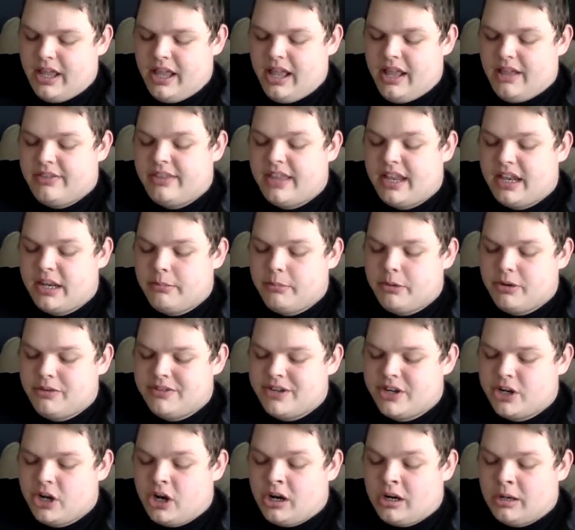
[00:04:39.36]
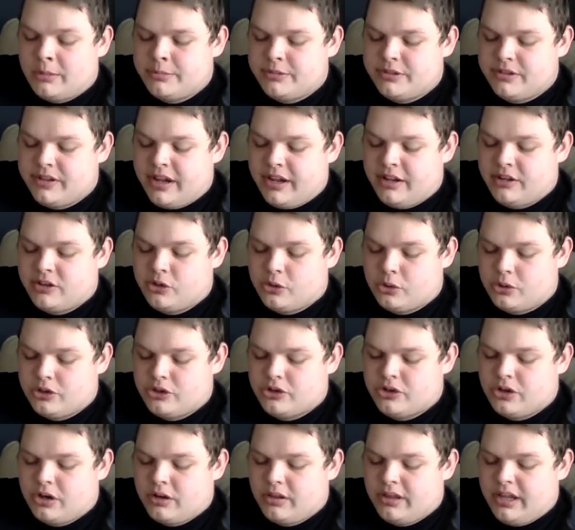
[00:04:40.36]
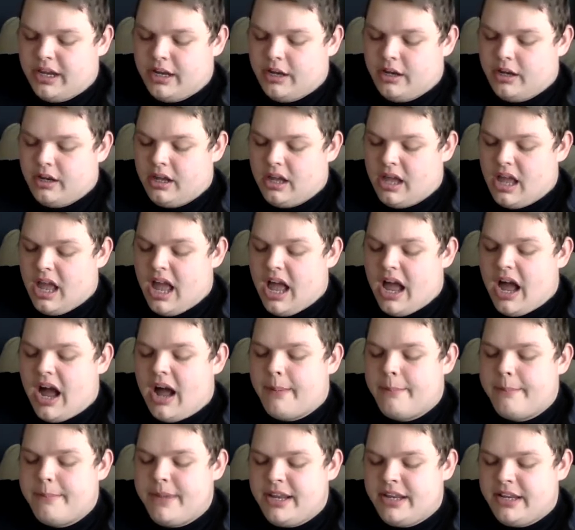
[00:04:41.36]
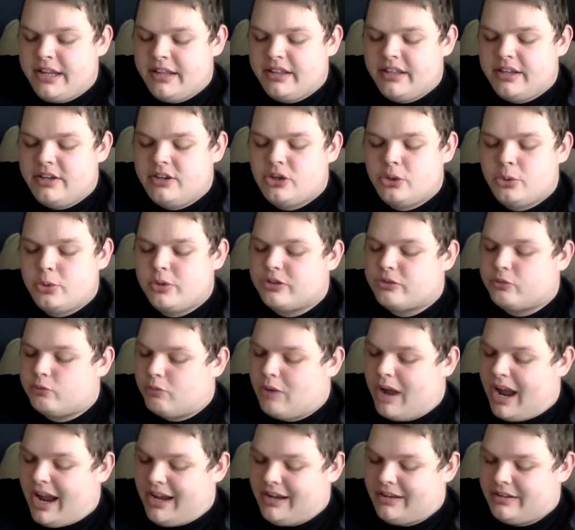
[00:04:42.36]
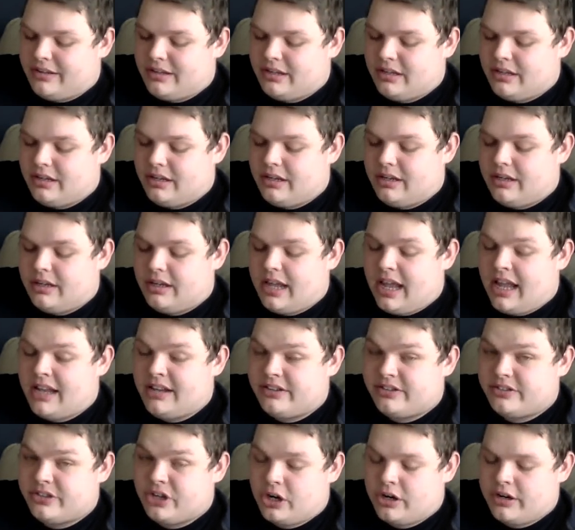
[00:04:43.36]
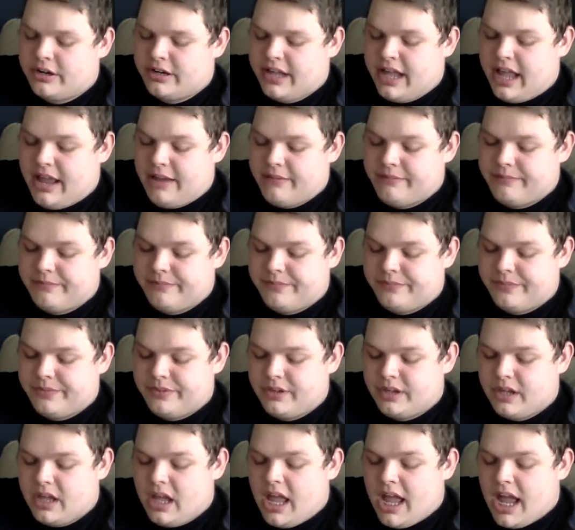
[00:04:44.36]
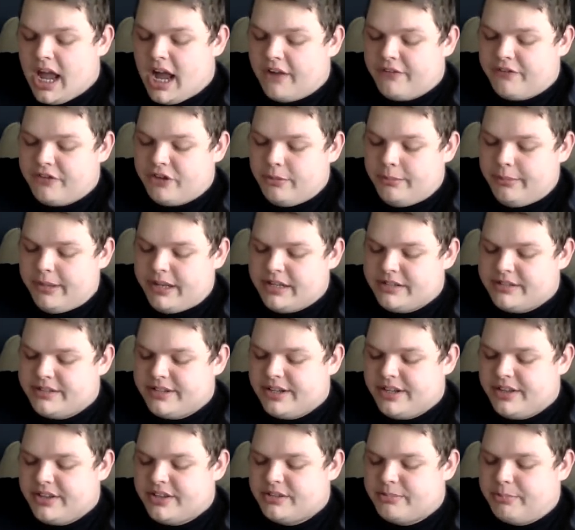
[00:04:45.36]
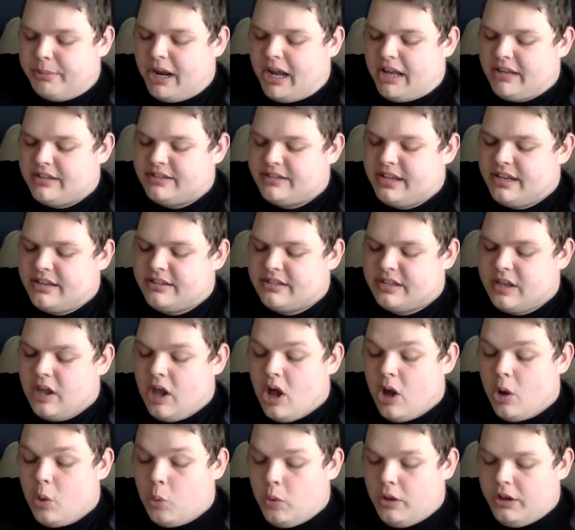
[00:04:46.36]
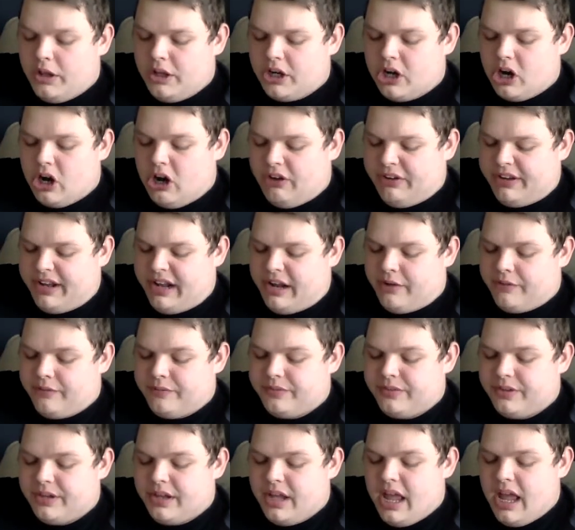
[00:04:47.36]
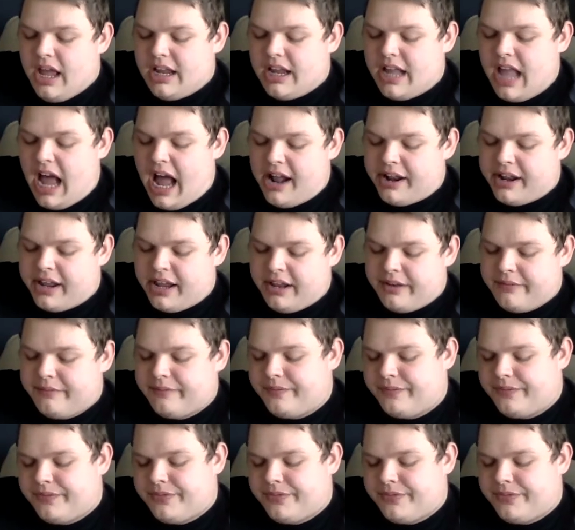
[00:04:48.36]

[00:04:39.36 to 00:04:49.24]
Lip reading: Then he moved an arm's length toward Charlene, immediately to his right, and he started again. A few minutes into this process, Willa called out, Got it!